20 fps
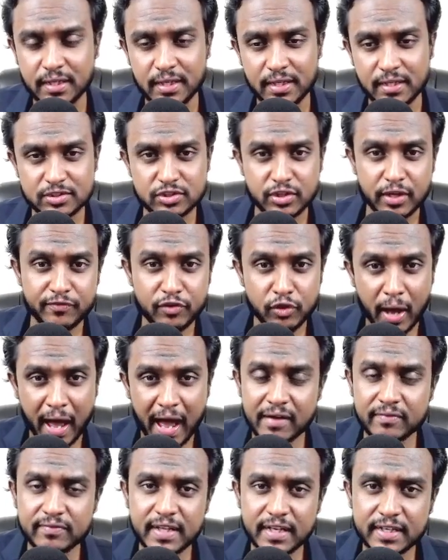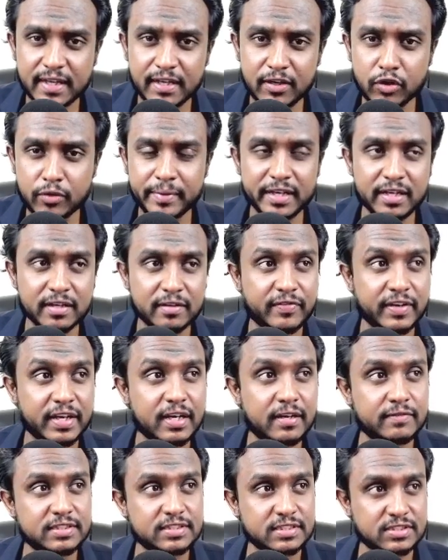So if you have that kilometer figure,
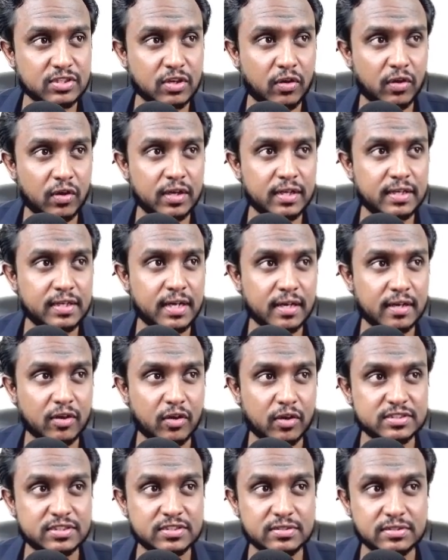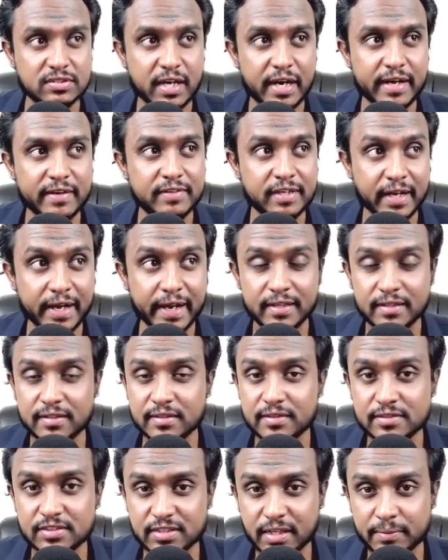which is called a cost driver rate,
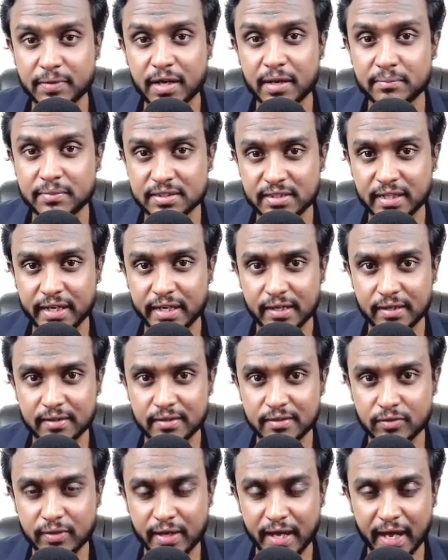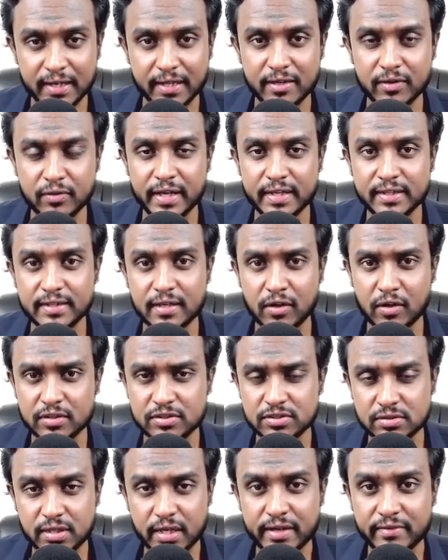step number 3, you calculate the
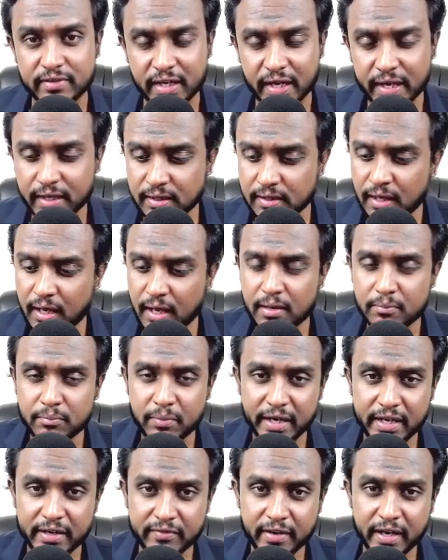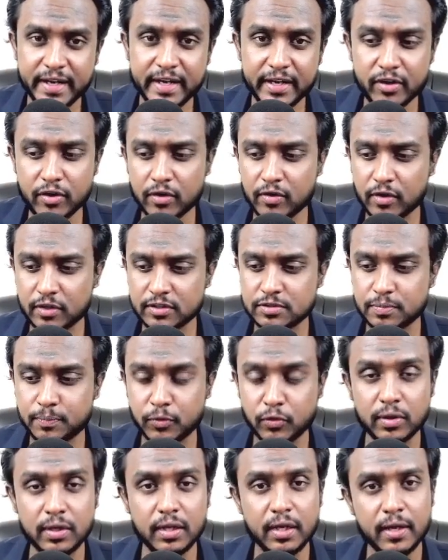cost driver rate by dividing your cost
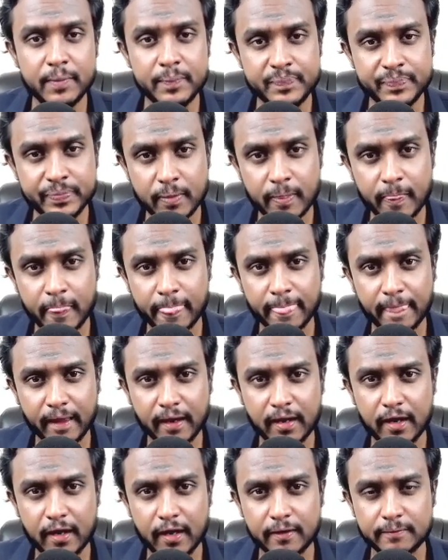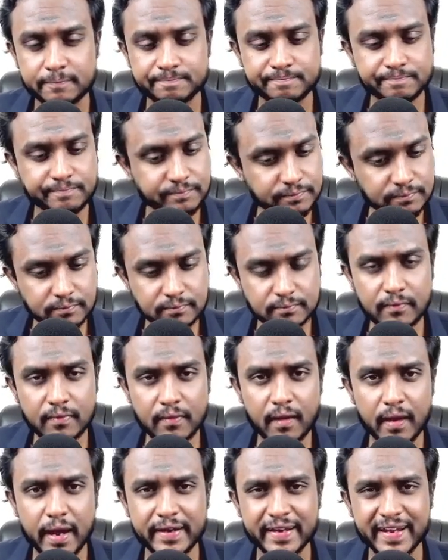pool and
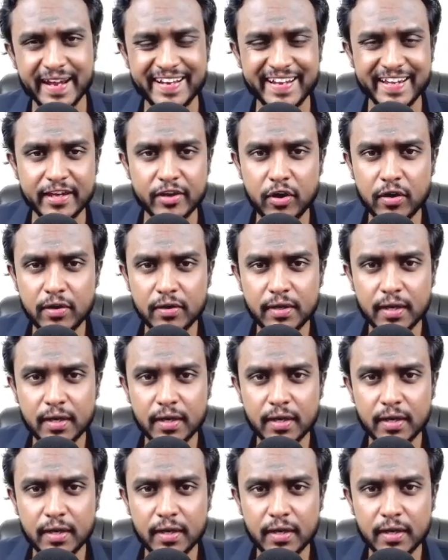getting your